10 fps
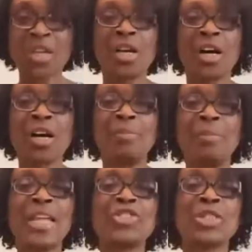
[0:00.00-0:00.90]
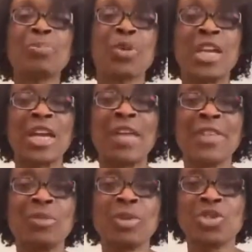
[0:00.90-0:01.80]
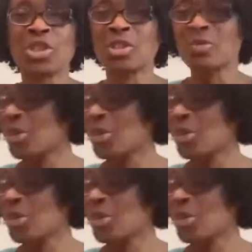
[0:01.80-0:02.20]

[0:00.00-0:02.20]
Let's just pray and then we'll just...